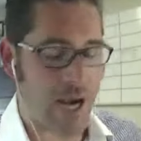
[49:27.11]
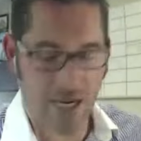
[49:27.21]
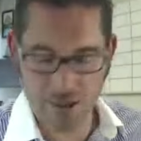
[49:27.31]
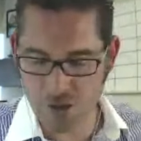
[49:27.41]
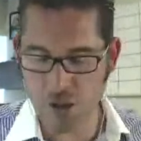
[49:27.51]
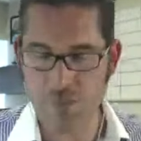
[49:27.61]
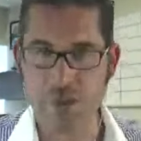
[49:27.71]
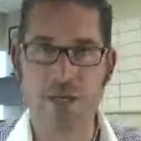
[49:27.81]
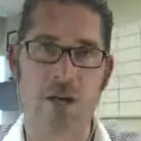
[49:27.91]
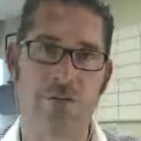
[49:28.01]
I start my
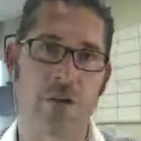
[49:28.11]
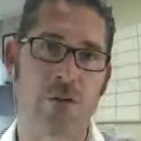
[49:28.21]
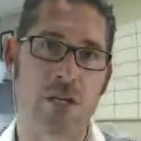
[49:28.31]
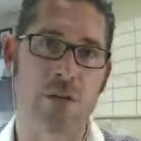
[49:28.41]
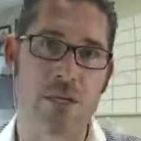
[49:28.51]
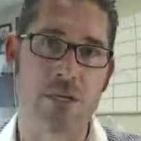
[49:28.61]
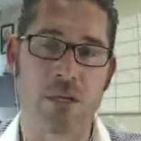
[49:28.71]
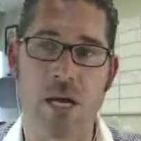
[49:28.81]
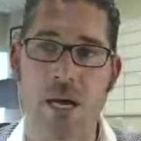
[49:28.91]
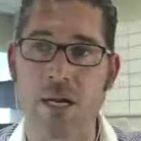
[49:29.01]
day off, and I've talked about this a lot.